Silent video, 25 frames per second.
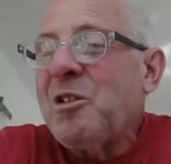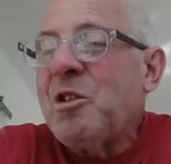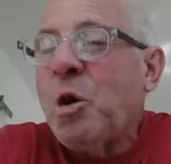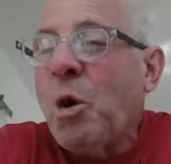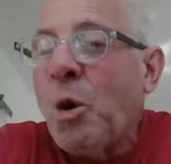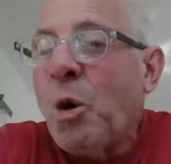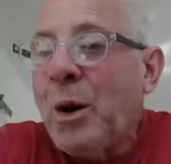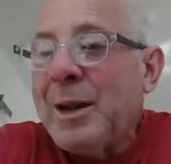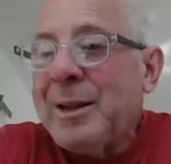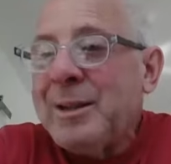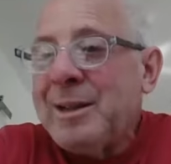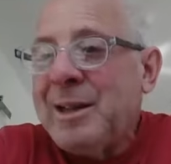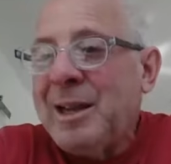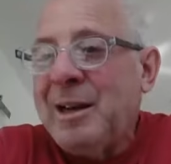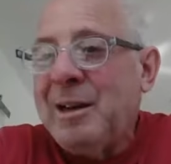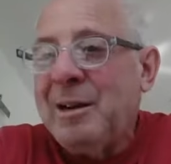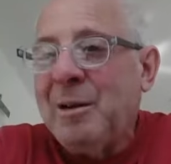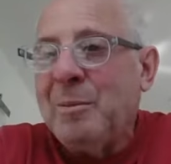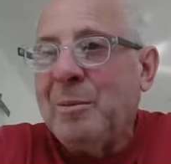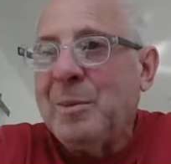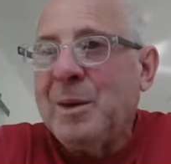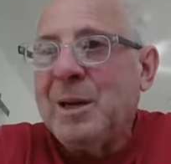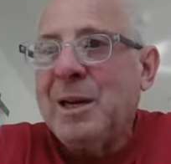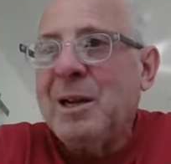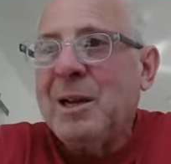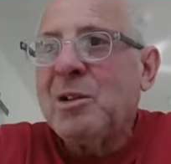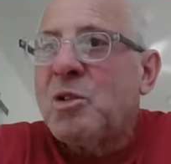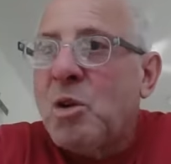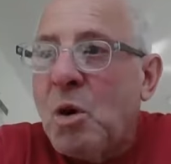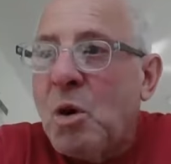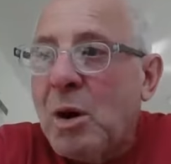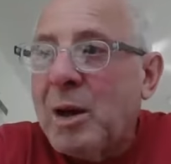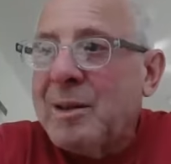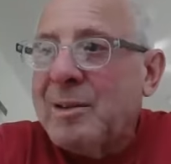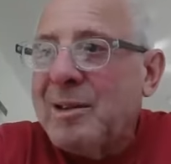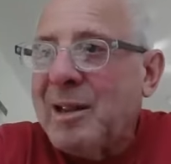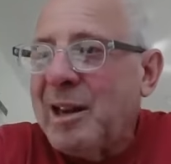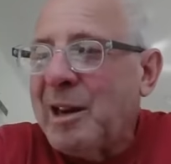taunting them.
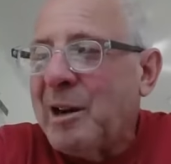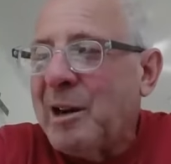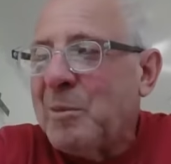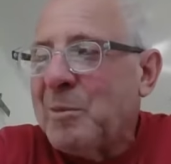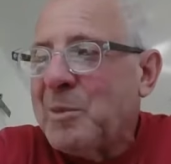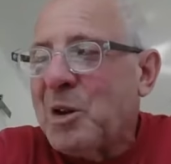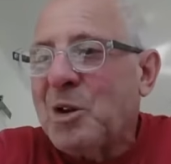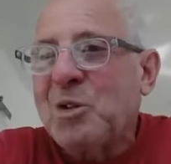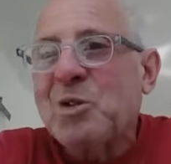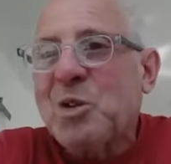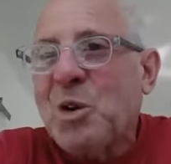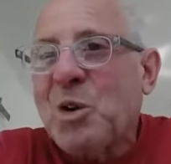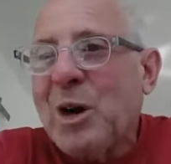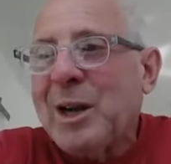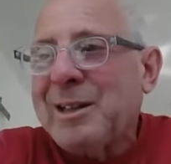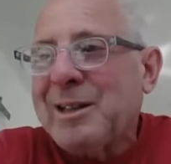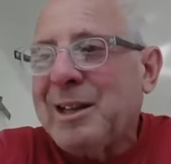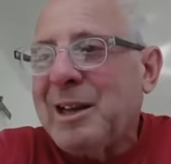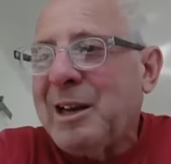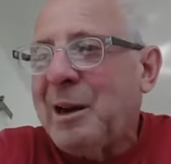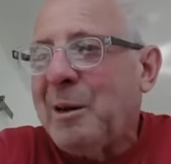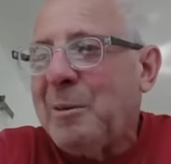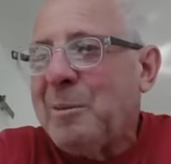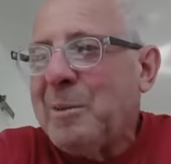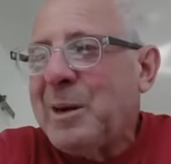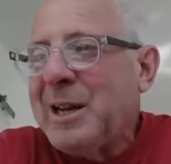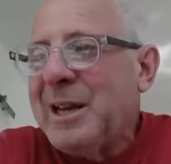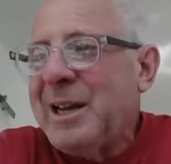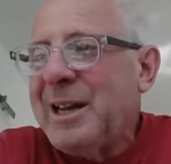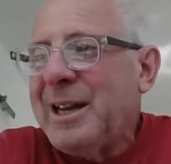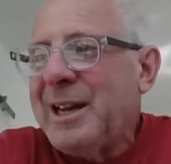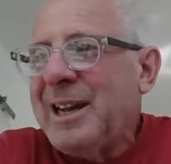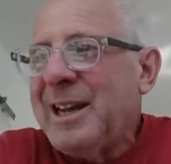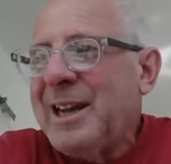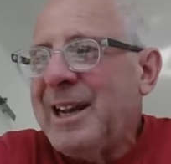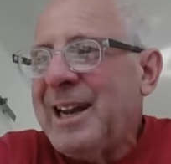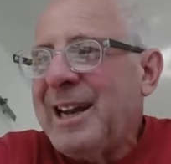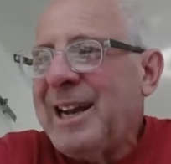They're taunting them,
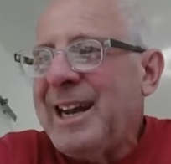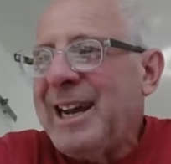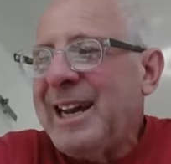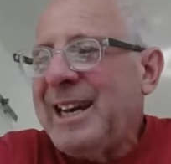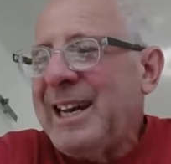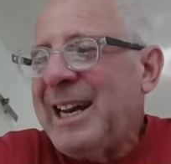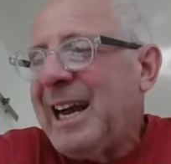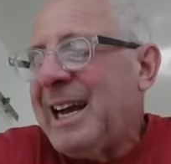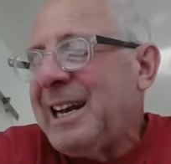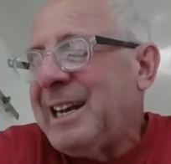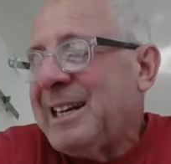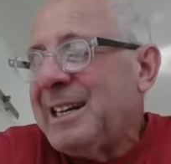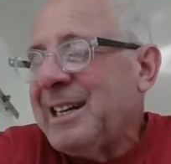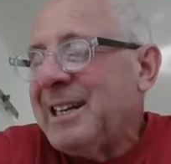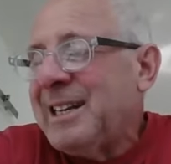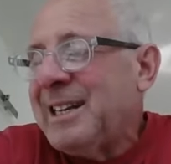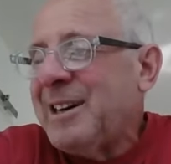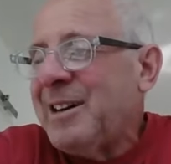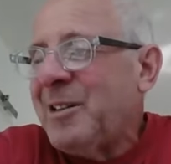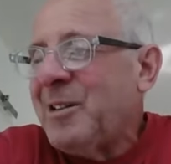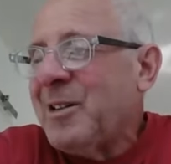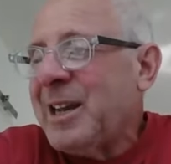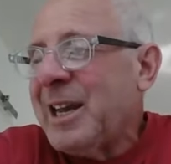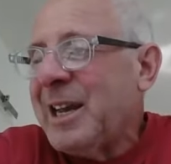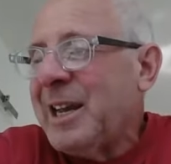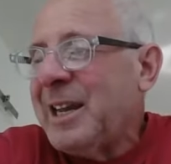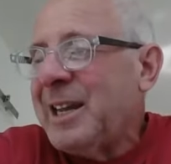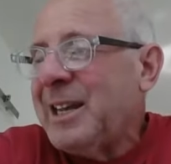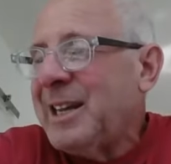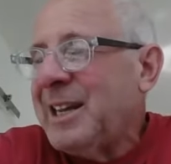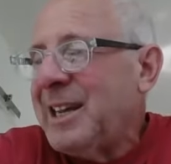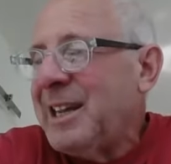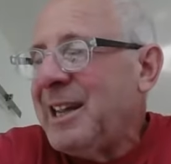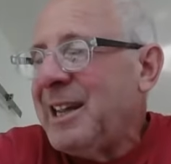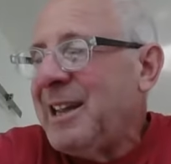and yet, okay,